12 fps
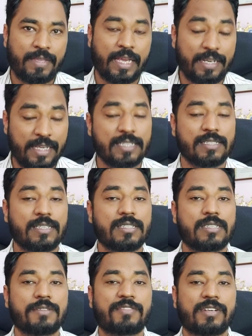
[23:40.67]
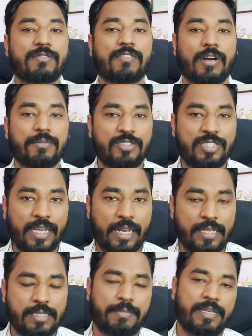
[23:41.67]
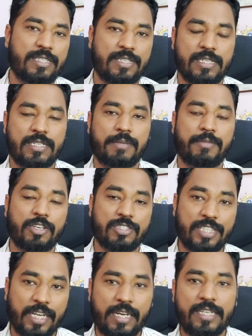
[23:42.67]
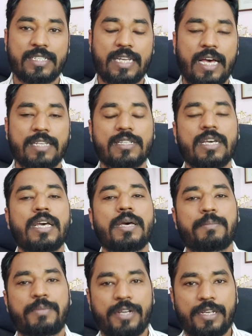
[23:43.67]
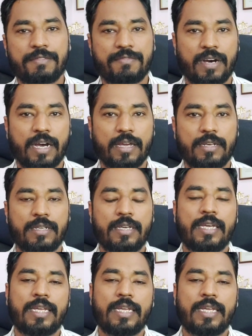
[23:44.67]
And yes, it is different from checklist based testing because checklist has predefined